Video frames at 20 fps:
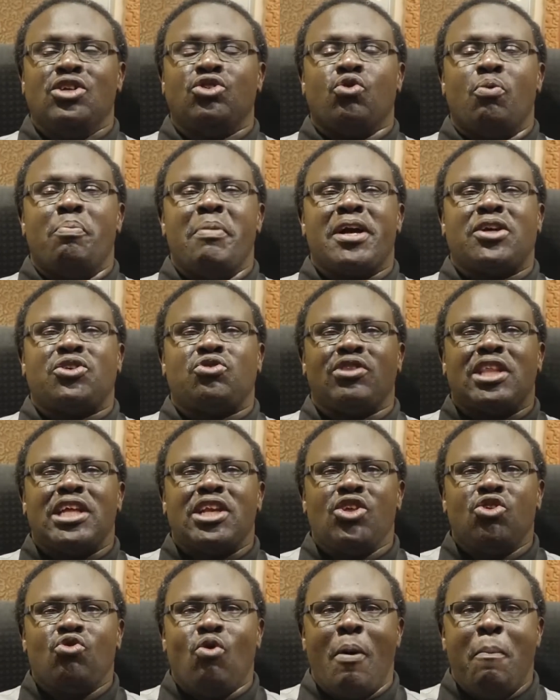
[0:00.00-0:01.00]
to make sure
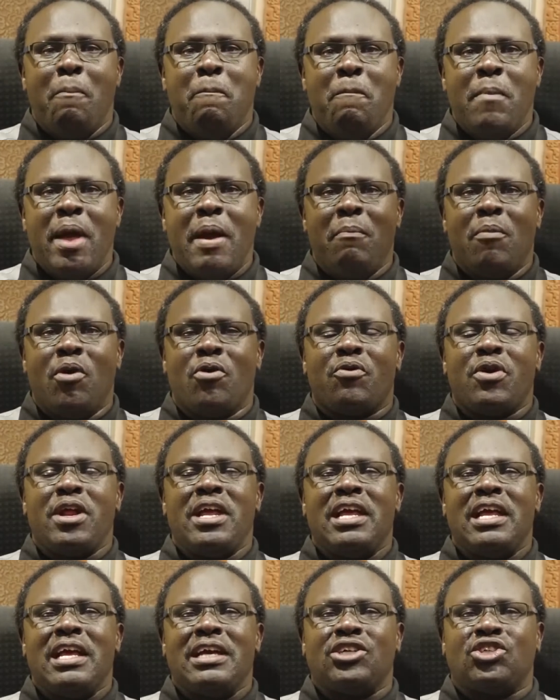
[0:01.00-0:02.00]
that your
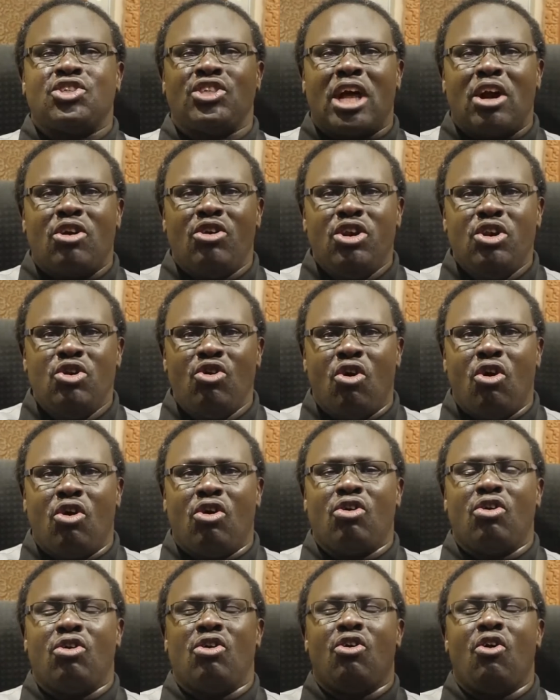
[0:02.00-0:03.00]
memory shall no
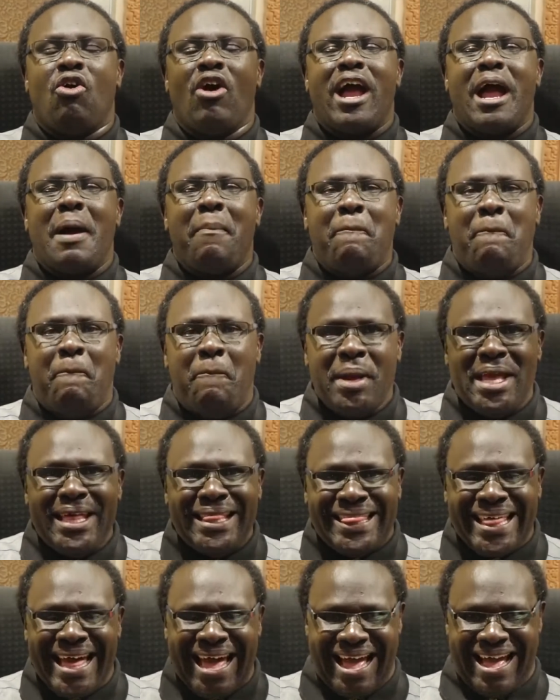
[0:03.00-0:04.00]
longer be
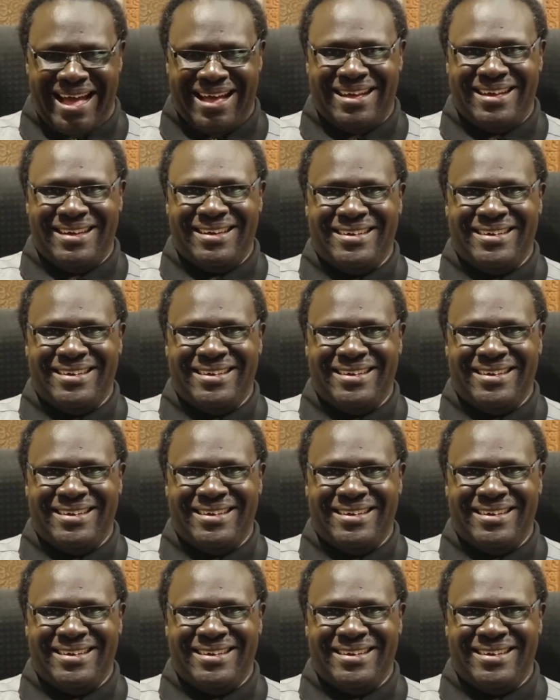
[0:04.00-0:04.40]
there.